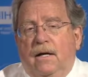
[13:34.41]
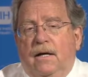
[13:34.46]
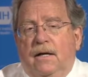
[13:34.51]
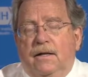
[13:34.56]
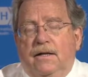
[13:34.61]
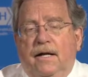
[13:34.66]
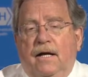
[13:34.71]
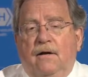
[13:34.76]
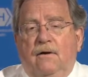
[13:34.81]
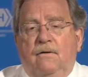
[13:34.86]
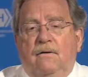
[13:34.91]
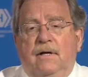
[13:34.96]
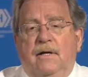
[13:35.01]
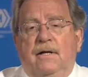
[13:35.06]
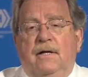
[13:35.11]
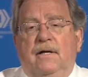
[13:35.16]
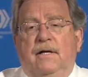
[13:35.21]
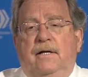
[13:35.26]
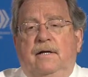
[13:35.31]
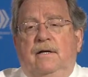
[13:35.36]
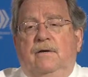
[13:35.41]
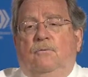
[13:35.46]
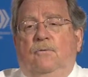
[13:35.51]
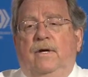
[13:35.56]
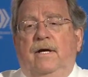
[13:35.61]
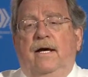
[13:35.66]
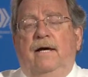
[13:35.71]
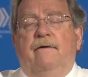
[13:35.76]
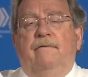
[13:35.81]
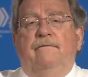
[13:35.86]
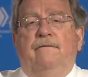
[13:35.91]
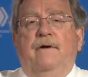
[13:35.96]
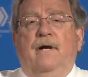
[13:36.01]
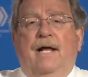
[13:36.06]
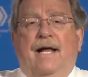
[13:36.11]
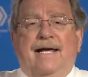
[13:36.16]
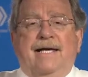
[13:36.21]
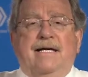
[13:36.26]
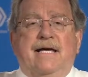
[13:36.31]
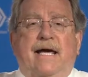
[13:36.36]
Now, we have
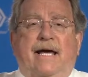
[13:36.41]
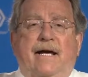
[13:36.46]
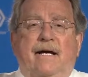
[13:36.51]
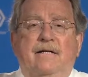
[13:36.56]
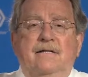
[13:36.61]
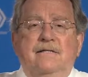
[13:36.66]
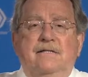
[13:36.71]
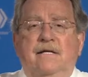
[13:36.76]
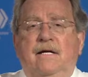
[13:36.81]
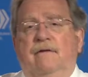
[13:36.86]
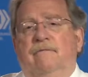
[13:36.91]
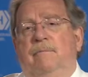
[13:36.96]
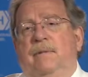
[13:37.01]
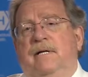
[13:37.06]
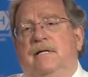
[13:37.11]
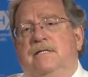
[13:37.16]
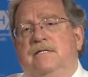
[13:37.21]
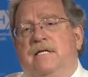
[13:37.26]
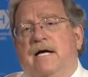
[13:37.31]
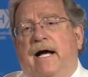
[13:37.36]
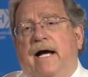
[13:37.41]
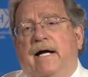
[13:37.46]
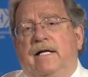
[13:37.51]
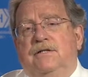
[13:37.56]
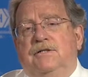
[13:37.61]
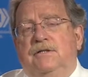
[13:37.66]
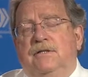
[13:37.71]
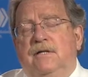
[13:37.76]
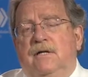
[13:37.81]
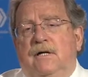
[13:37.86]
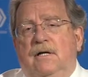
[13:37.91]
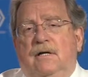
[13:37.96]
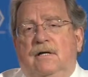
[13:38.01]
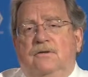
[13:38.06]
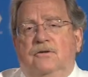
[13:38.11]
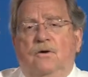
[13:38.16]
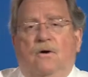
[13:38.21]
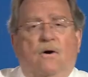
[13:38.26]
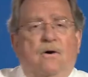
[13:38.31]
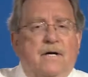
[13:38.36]
glycans that have been attached
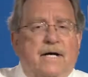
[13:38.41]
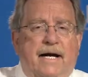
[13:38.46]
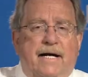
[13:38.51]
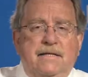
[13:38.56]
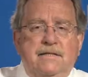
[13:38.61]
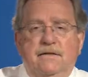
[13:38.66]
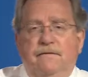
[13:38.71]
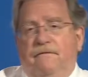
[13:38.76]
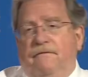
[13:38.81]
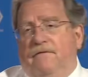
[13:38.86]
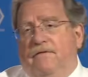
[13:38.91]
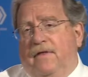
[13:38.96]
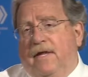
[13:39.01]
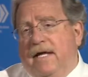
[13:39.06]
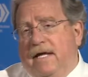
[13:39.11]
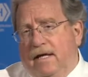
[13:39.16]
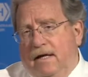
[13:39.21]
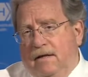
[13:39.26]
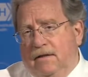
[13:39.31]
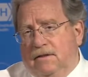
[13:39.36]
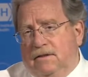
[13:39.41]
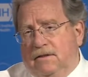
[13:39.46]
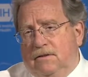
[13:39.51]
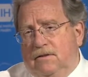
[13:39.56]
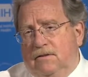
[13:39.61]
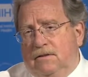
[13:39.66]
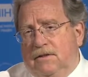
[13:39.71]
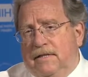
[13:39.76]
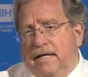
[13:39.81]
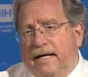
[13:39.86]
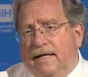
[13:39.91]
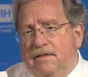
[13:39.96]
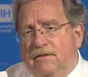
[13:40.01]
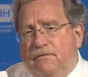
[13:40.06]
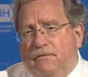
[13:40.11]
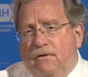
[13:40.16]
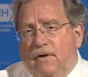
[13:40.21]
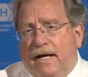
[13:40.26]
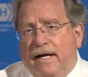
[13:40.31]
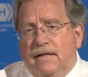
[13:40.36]
to all kinds of things to test
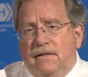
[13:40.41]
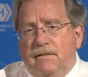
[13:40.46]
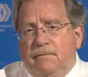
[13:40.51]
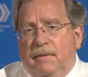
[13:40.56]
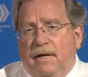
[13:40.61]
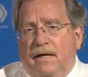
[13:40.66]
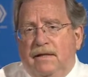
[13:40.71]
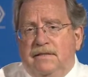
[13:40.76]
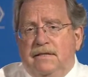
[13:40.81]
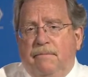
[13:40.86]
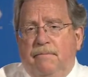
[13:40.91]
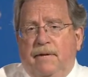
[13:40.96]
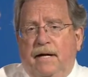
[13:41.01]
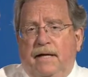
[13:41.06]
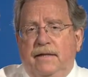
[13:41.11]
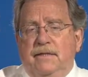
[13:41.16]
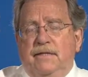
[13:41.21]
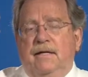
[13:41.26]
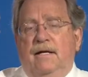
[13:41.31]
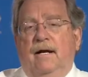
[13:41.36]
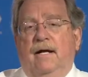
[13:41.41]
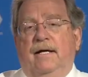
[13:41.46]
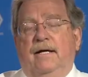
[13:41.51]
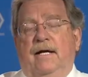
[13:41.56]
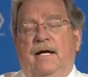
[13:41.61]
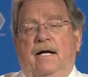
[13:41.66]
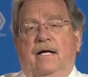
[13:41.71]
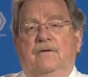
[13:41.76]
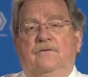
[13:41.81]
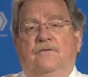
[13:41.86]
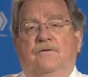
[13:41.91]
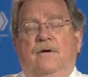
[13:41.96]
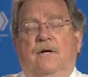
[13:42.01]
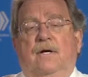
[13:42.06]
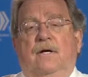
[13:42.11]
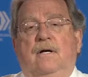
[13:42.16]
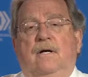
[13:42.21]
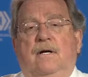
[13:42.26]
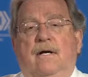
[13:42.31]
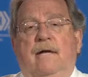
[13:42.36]
for antibodies that bind to glycans.
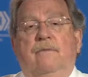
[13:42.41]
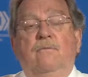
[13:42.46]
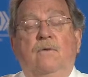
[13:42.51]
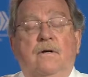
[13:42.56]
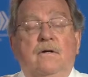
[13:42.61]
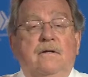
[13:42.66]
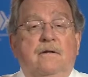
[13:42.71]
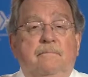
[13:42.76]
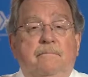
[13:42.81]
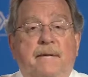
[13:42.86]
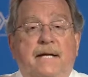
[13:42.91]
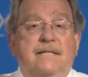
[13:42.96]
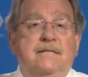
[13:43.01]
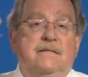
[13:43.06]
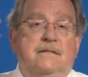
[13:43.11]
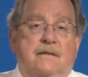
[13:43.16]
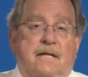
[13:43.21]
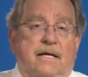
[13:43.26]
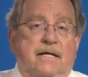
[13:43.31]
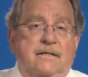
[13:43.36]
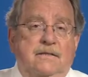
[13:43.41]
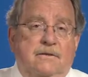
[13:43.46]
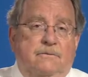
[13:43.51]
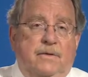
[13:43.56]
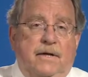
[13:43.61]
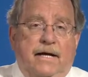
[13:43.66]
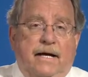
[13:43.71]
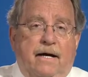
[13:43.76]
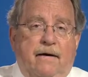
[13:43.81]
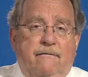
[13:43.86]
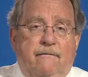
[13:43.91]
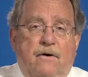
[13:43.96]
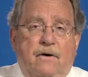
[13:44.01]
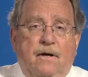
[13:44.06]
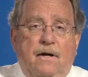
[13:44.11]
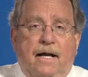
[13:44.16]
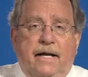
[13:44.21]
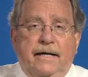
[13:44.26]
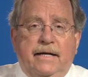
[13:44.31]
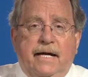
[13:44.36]
And one of the best things that we have are
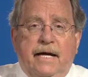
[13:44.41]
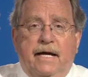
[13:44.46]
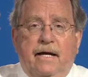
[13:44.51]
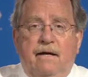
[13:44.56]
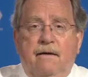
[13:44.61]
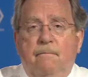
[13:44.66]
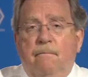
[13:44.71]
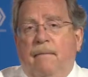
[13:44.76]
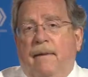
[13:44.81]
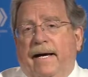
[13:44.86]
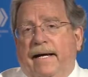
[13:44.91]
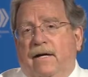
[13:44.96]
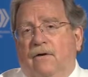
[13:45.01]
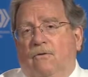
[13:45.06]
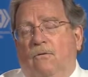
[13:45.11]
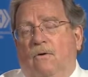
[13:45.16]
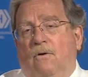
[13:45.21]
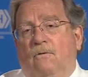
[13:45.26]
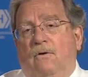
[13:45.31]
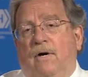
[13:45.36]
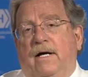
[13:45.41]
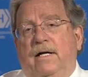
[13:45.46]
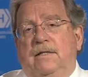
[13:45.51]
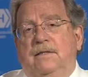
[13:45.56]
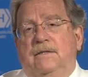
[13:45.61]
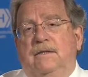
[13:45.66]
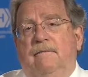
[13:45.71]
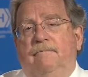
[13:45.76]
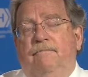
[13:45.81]
glycan microarrays.